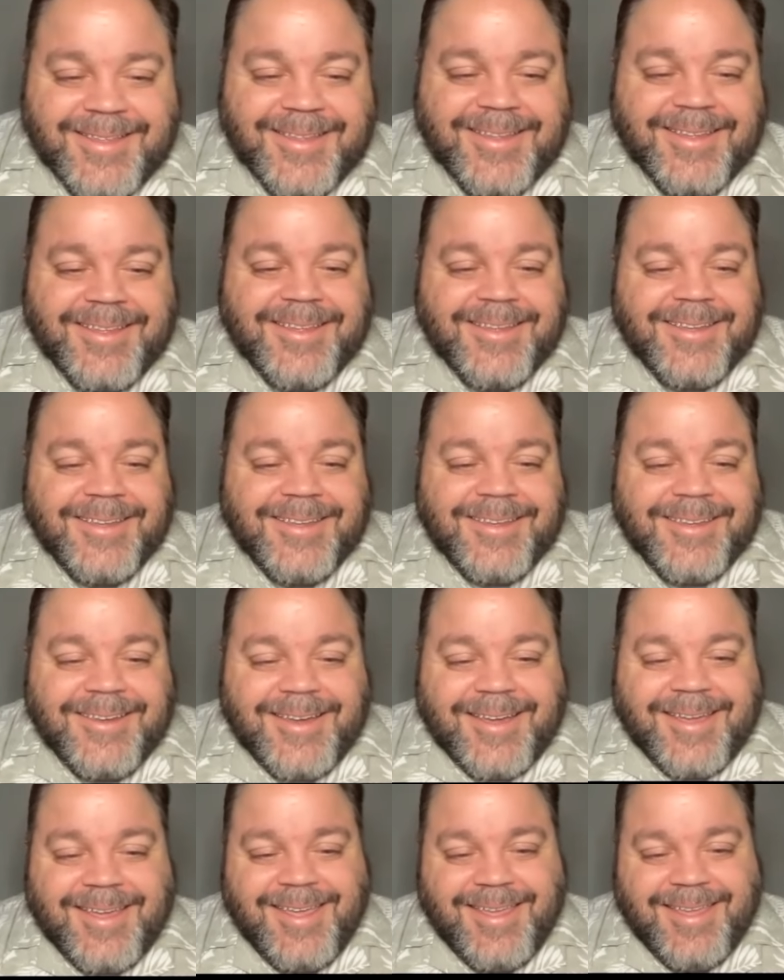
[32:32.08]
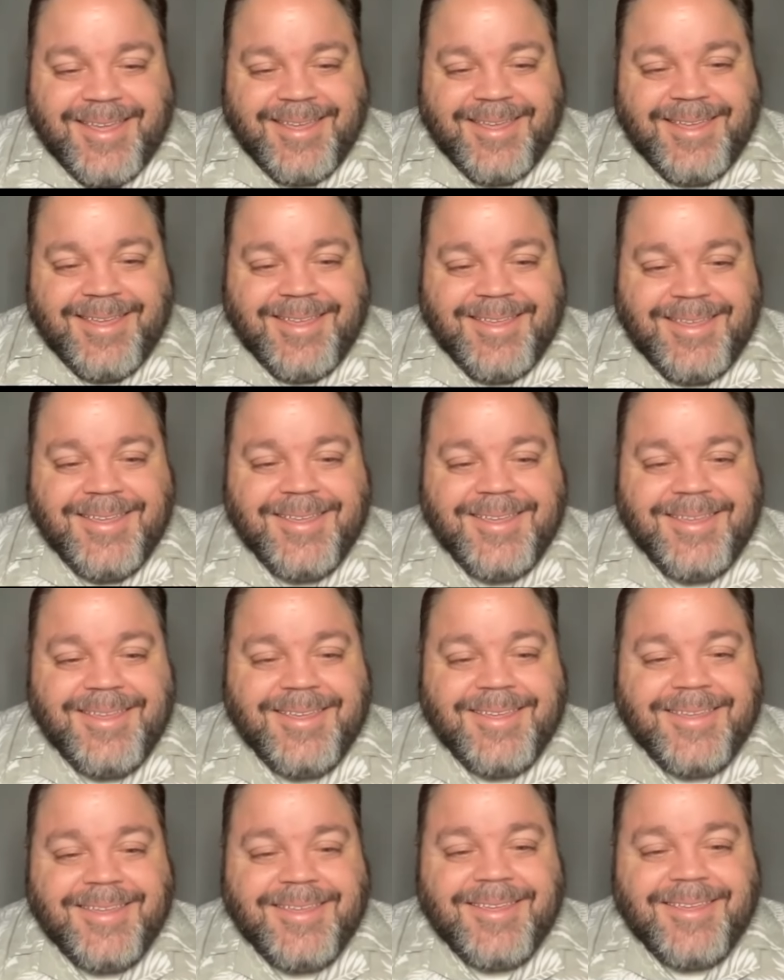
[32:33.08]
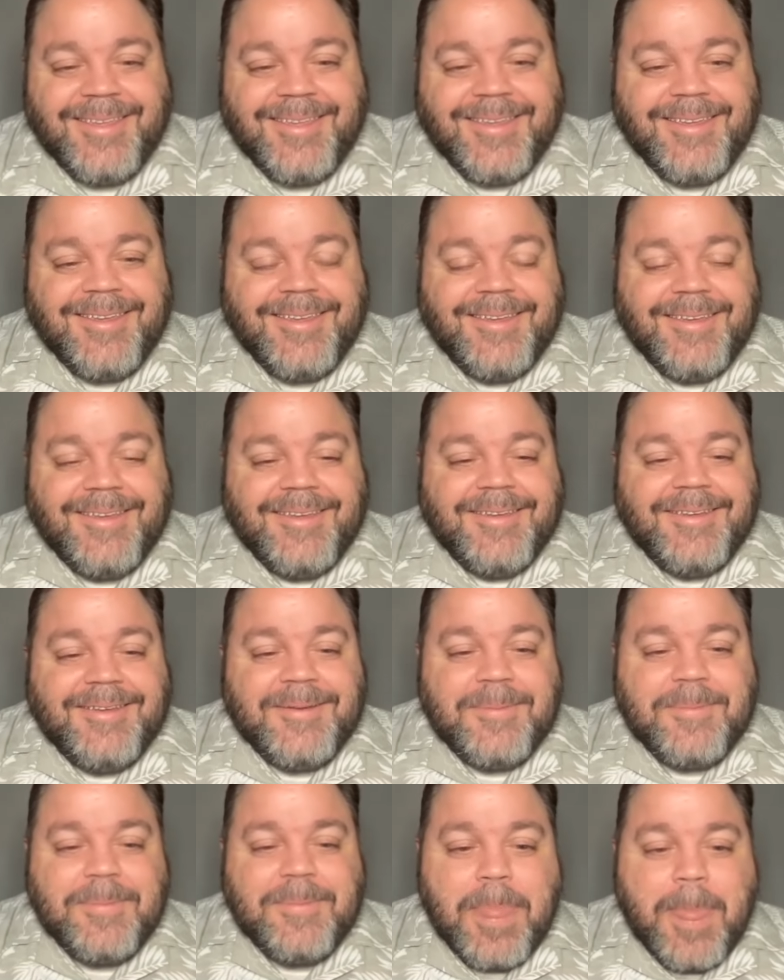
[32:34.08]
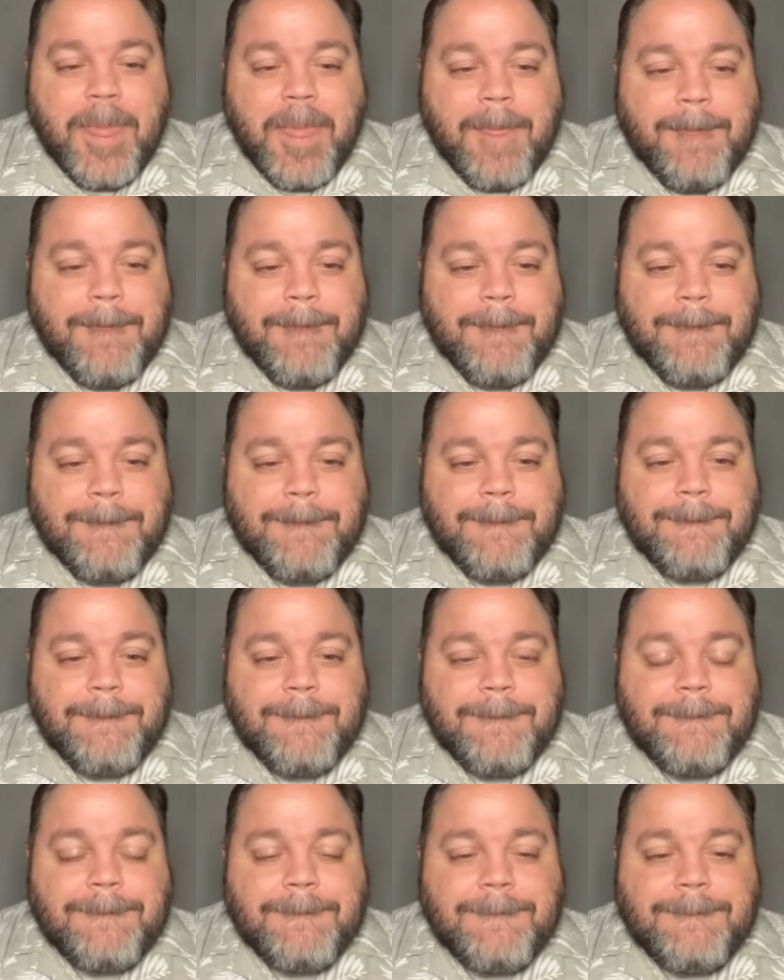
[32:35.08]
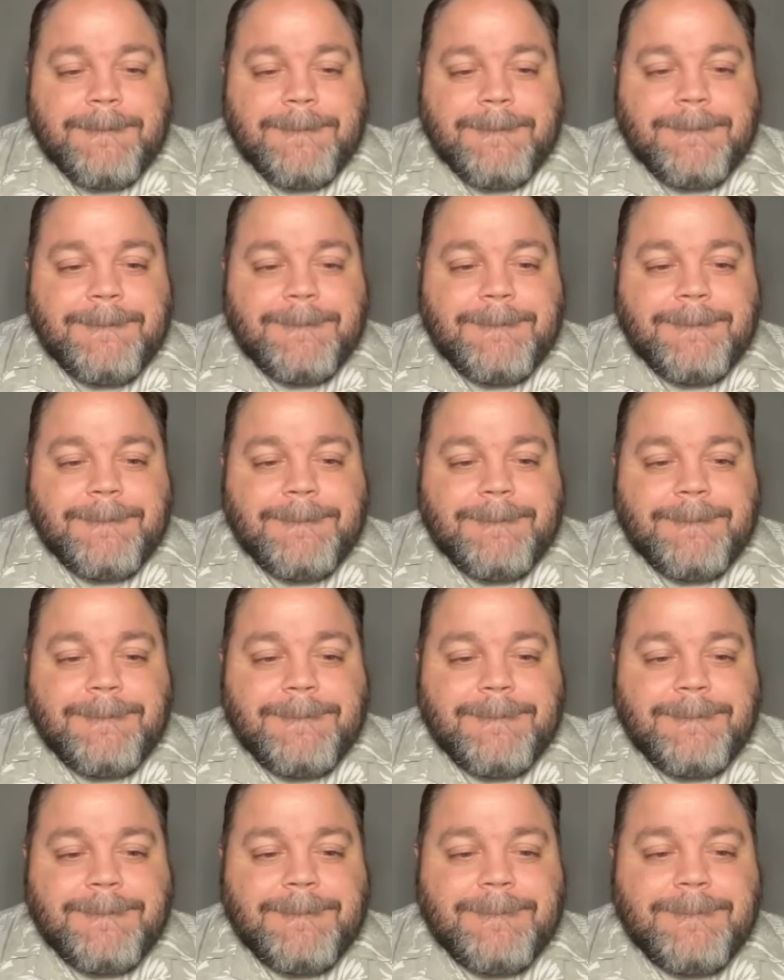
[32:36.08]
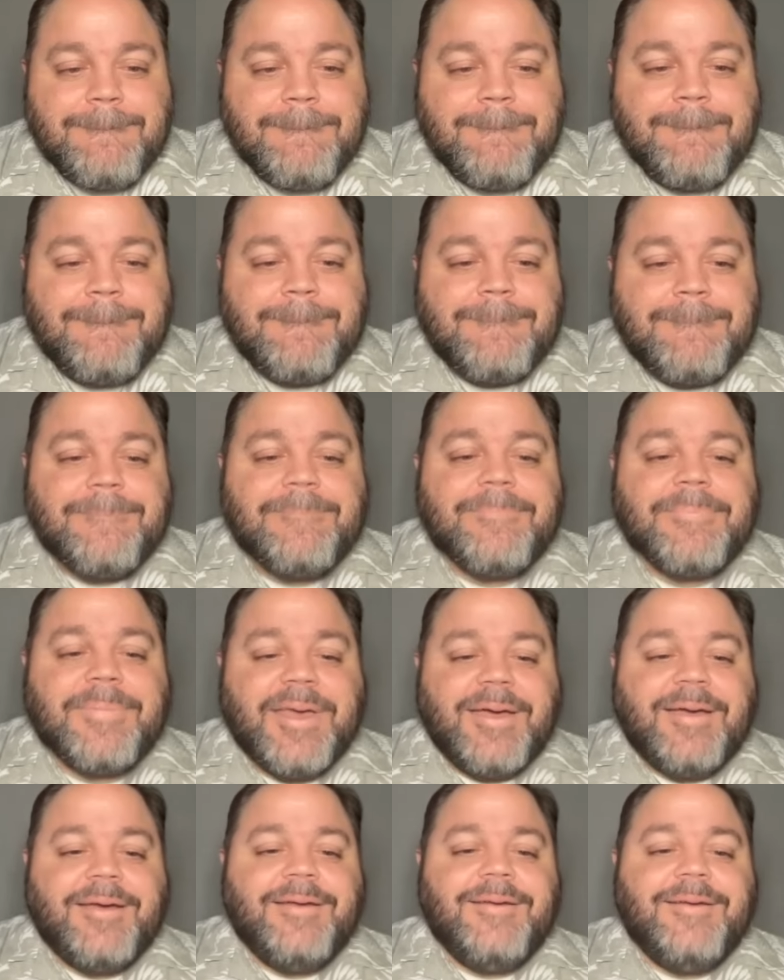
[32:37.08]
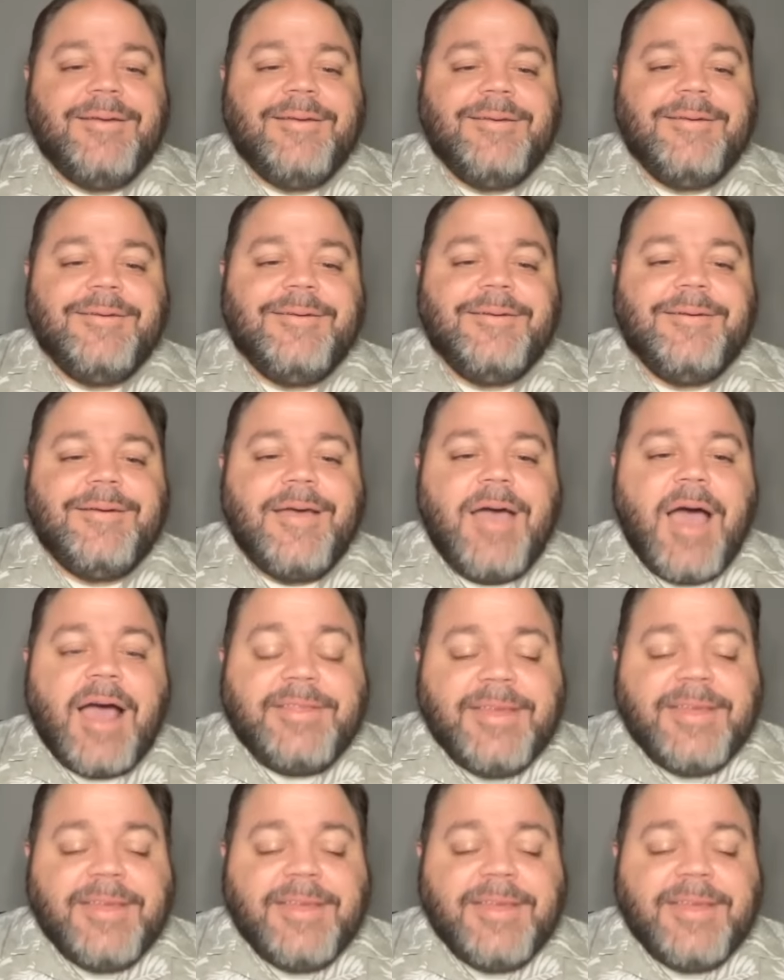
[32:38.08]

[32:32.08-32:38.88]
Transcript: The person shown says nothing.